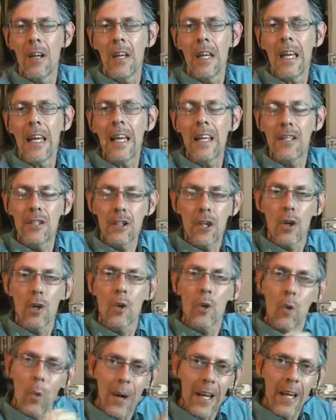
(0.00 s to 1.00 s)
He is
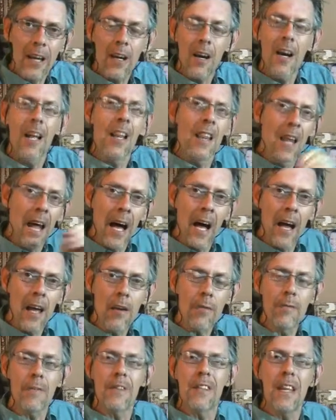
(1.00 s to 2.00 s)
quick,
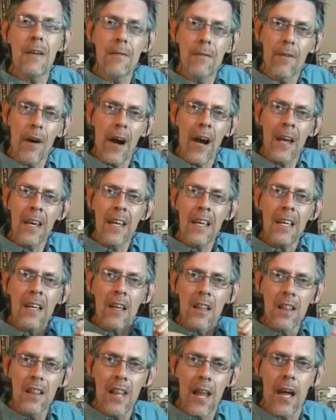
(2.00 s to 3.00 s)
alive, dividing
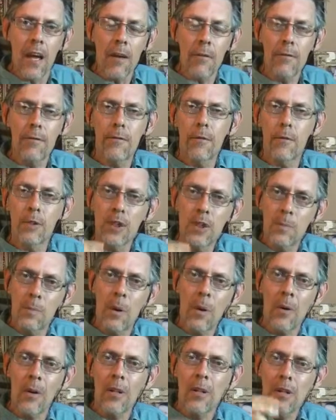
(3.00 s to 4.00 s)
life to
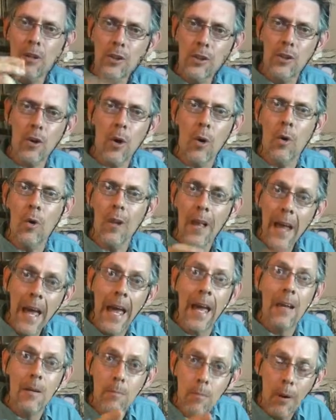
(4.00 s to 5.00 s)
spirit, soul,
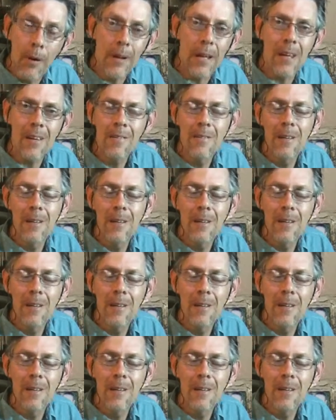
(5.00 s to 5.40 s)
and body.